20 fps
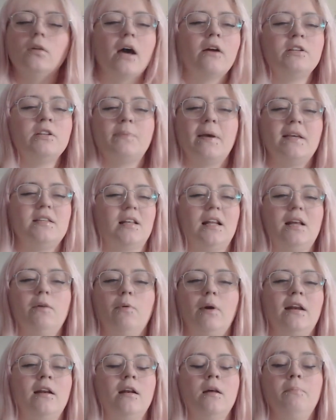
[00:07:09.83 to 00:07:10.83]
Cooldown is
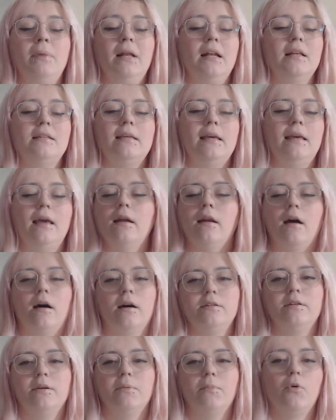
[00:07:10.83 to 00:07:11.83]
basically when an
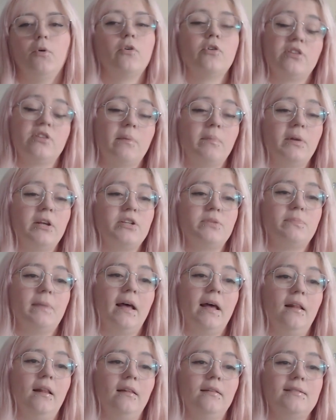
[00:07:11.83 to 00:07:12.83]
ability, an item, or a
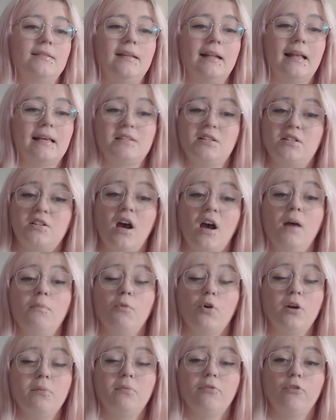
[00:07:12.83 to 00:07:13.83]
summoner spell still has a
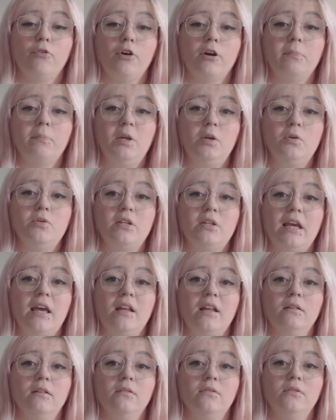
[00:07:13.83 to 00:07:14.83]
timer on it before it can be
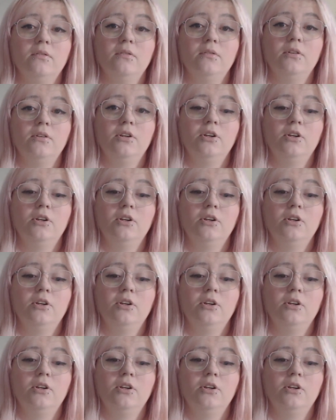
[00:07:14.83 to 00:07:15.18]
used again.